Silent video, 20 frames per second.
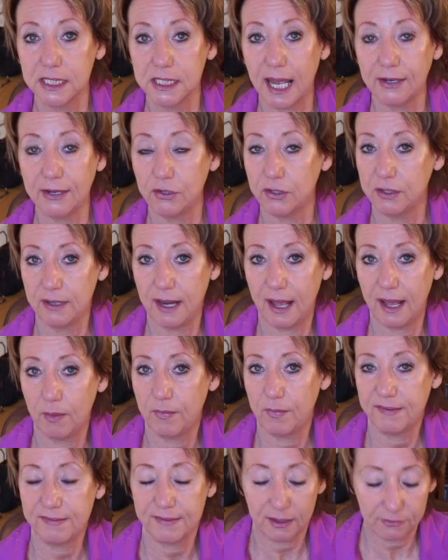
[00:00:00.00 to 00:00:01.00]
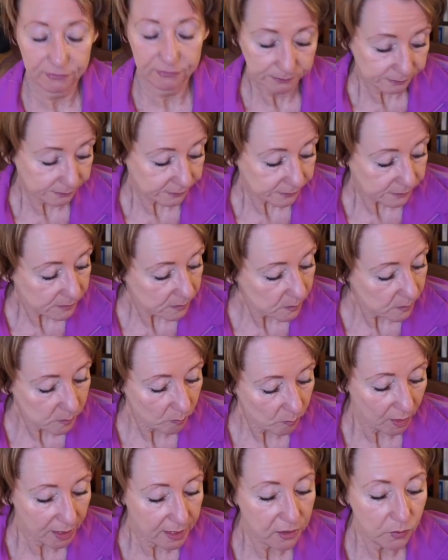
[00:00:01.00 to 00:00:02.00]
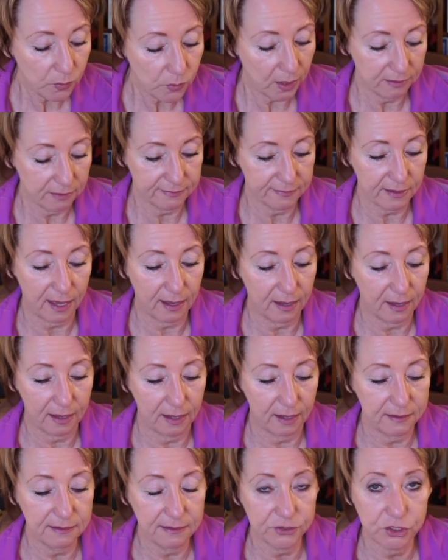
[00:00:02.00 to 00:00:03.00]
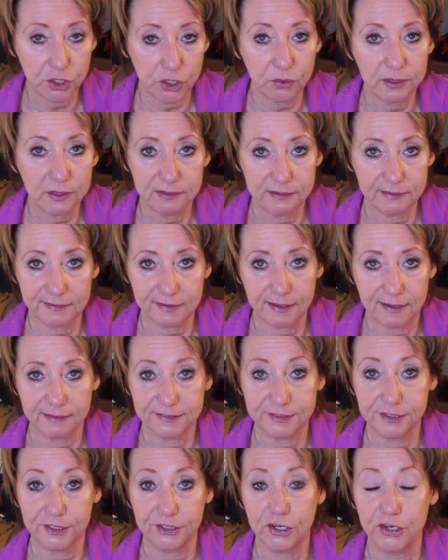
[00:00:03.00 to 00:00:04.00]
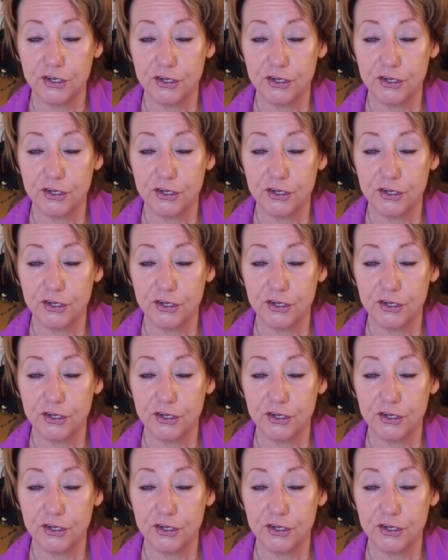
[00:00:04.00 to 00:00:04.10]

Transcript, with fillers: I couldn't help myself. Anyways, totally disgusting.